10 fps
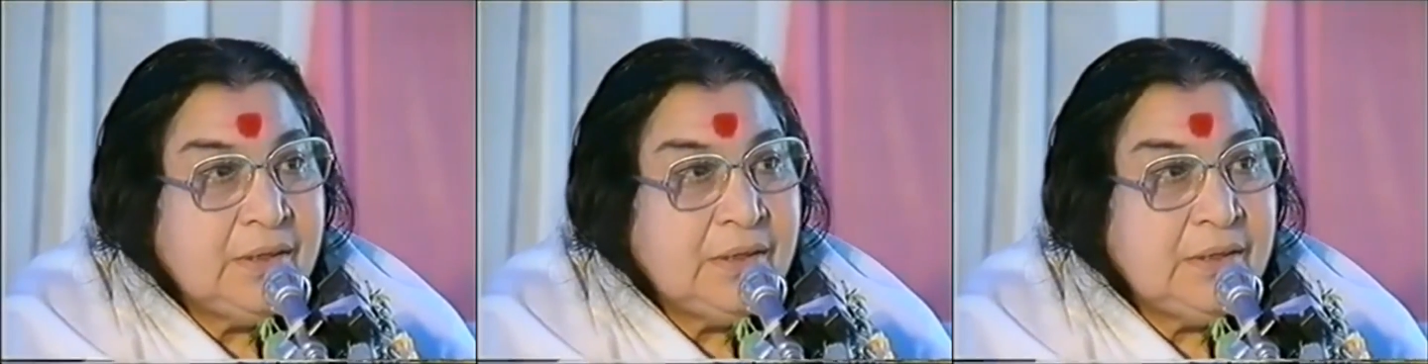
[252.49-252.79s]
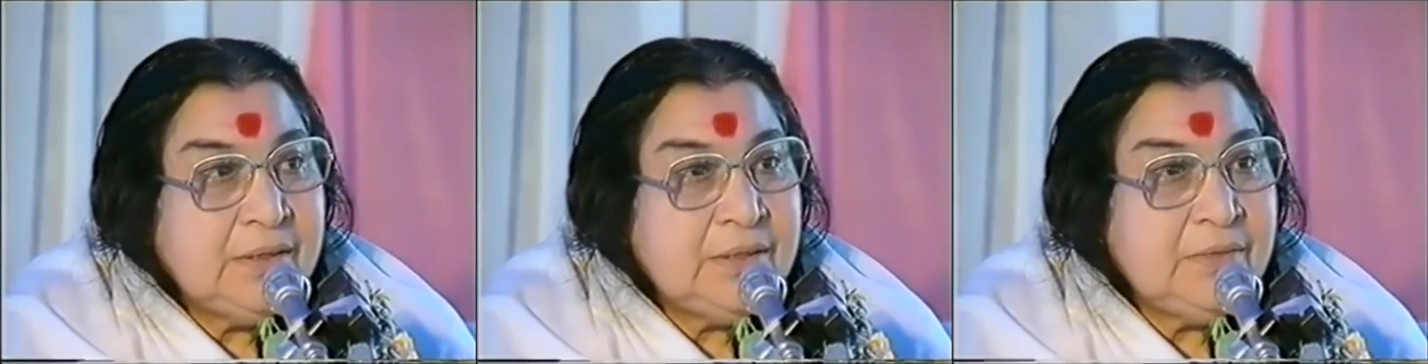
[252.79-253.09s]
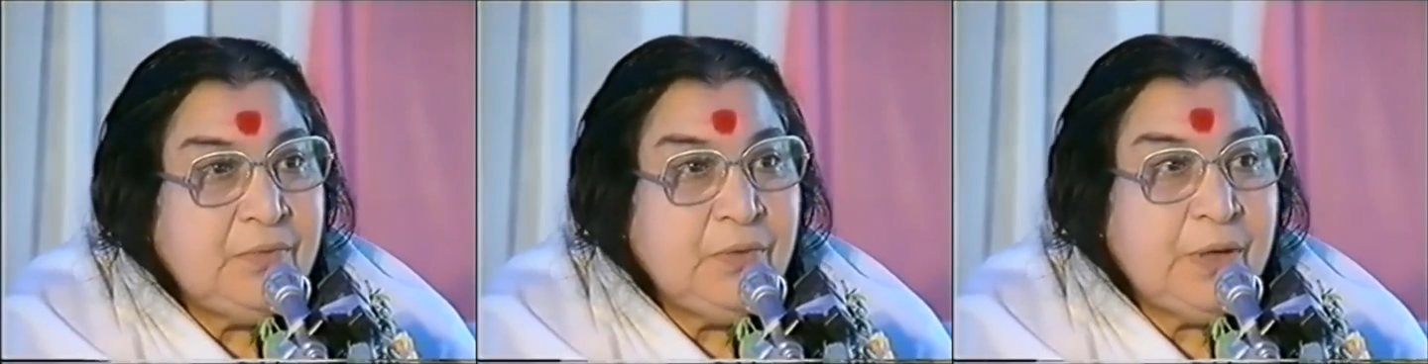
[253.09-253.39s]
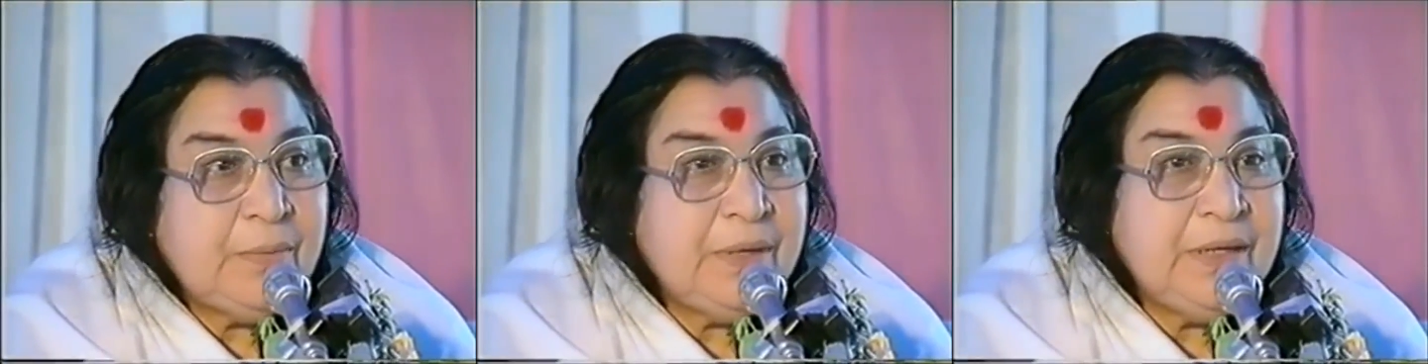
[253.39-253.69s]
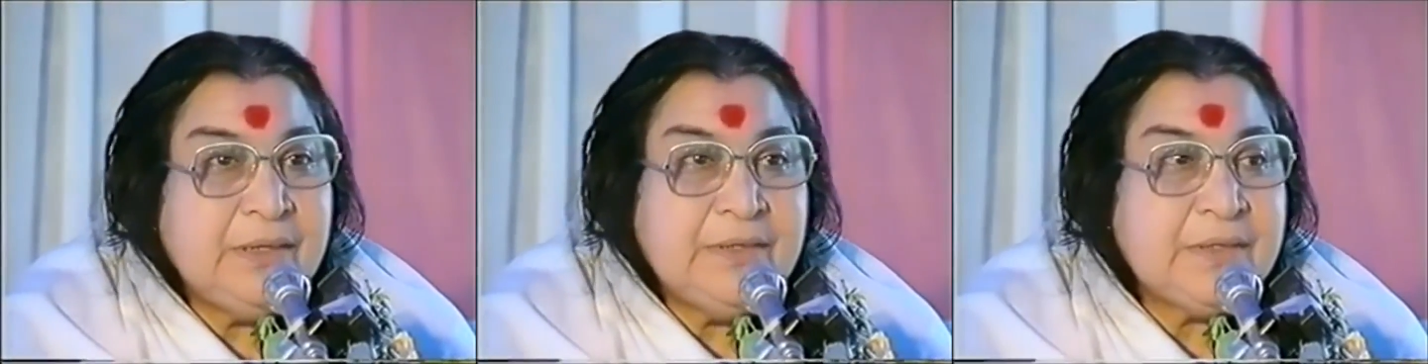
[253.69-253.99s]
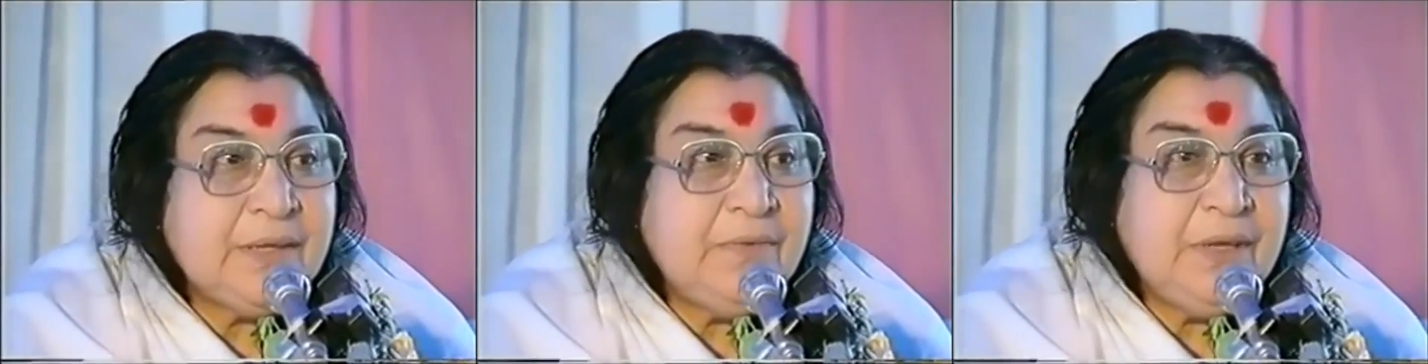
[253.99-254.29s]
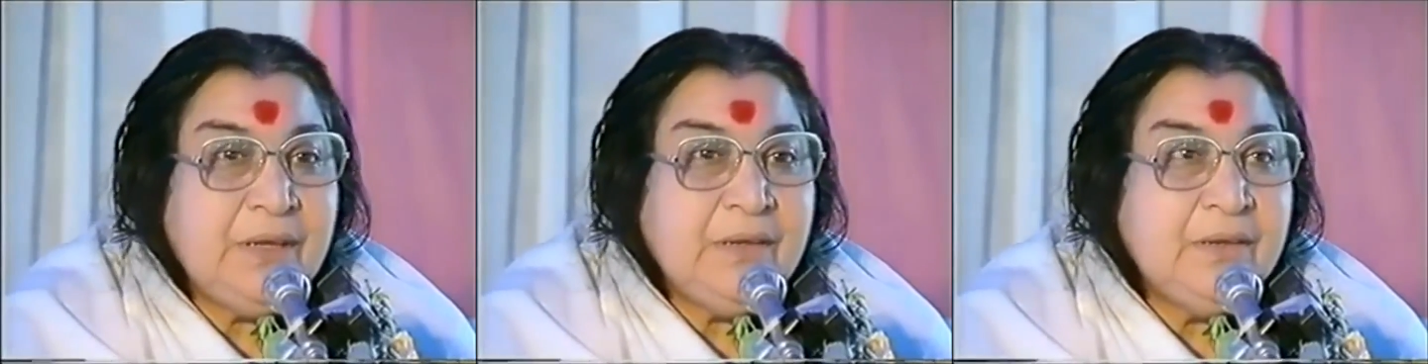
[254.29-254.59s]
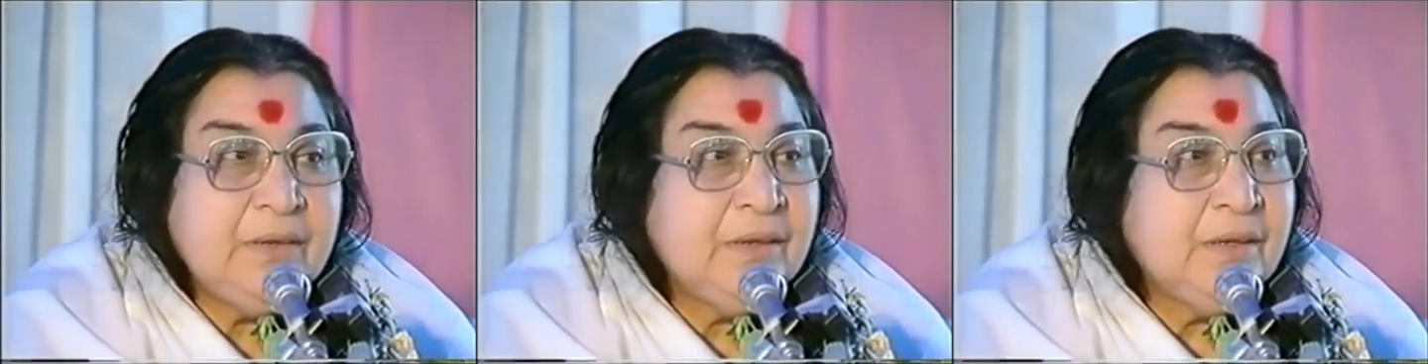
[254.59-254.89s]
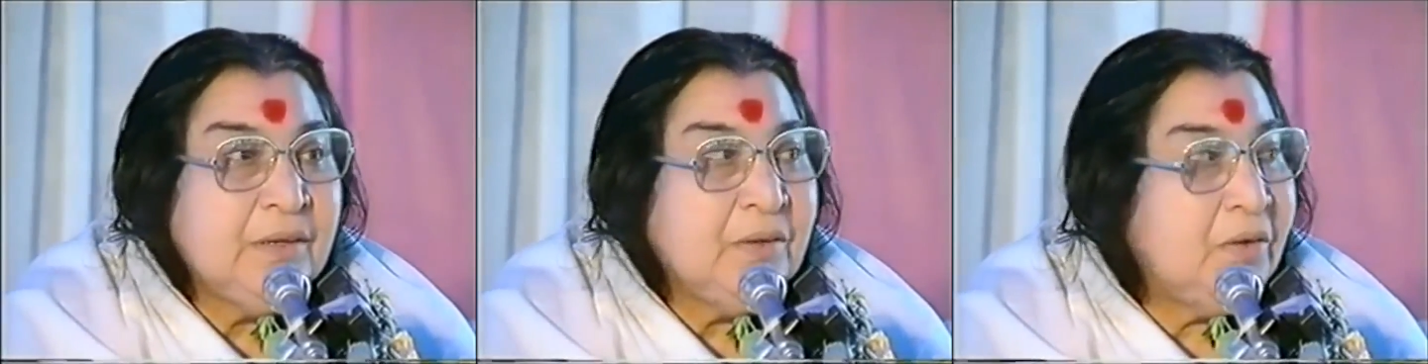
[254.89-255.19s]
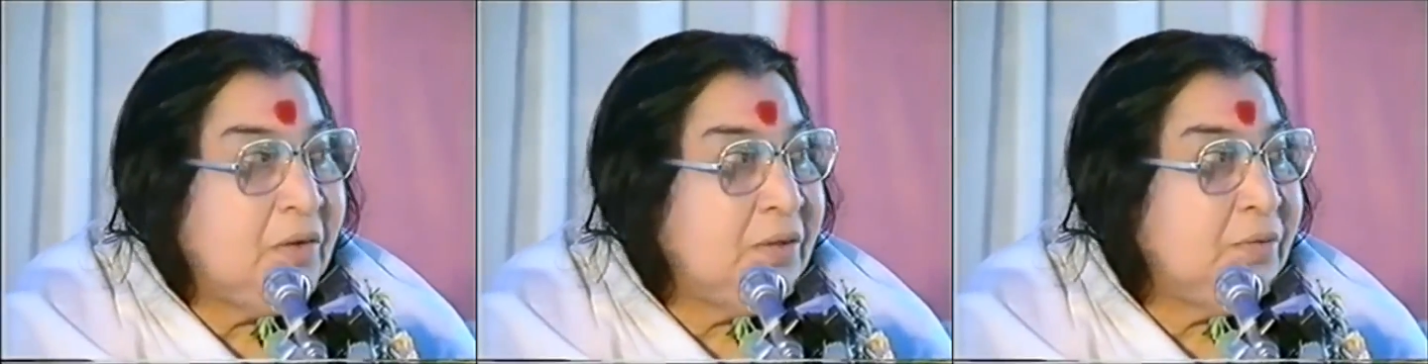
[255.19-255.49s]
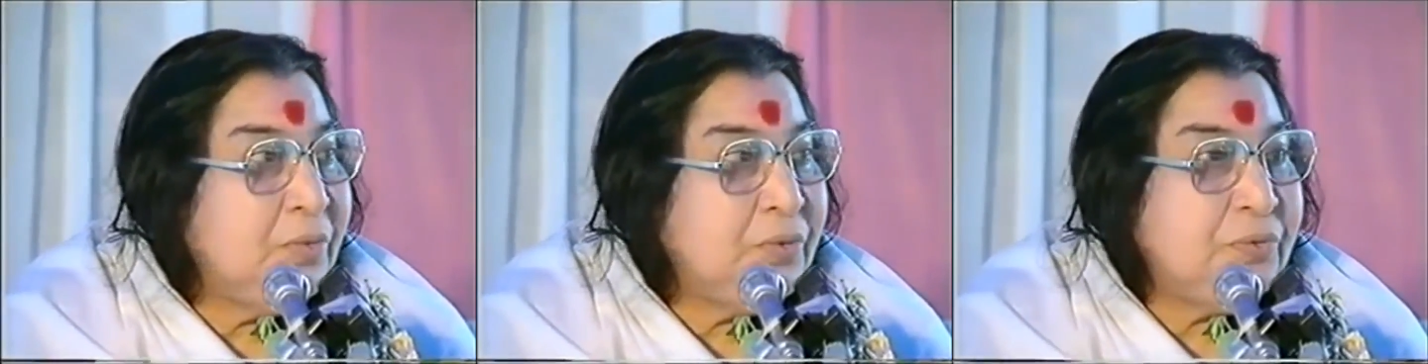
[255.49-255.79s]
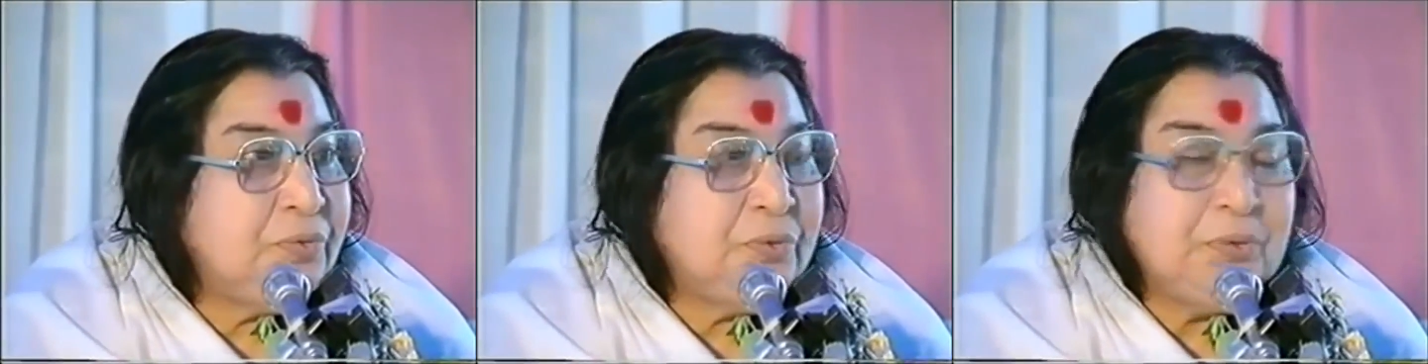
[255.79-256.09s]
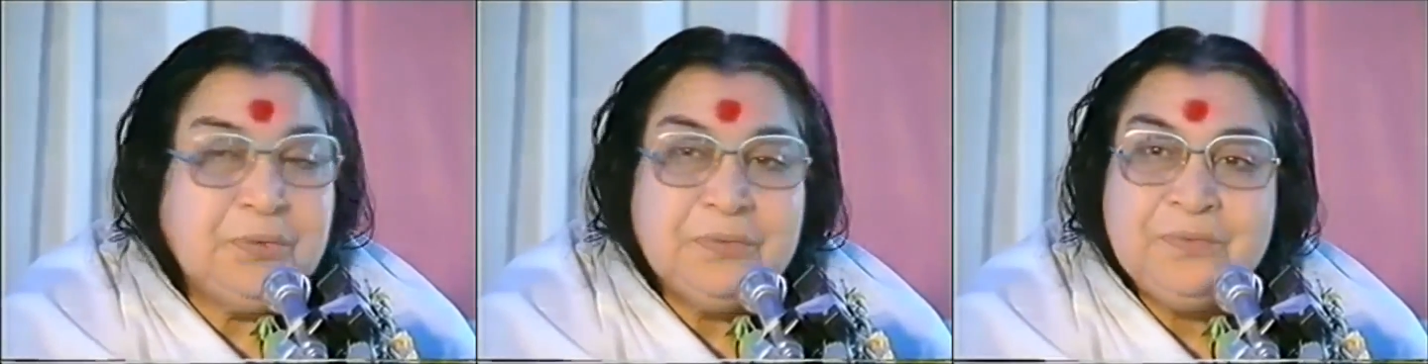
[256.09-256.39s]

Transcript: is in full abundance, giving all the beautiful